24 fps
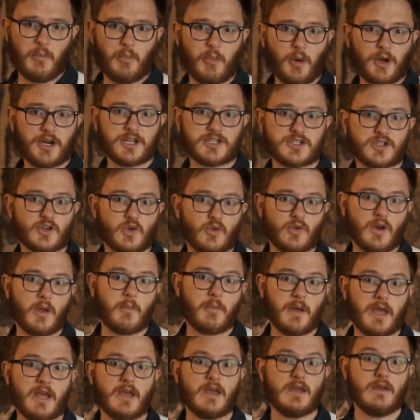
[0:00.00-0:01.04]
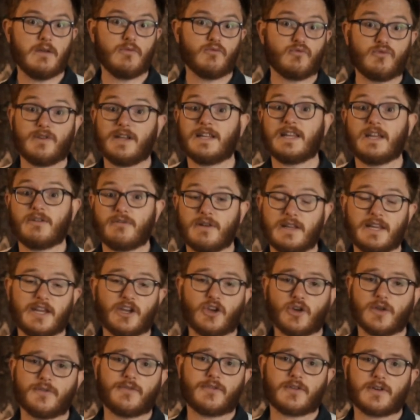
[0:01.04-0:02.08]
but it's going to be really
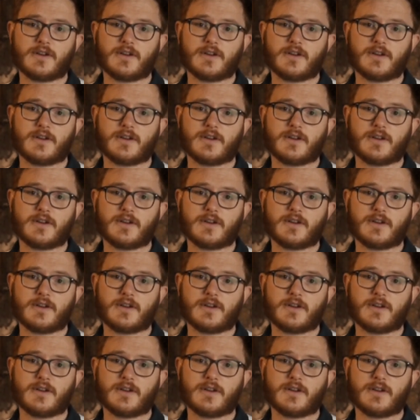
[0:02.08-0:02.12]
good for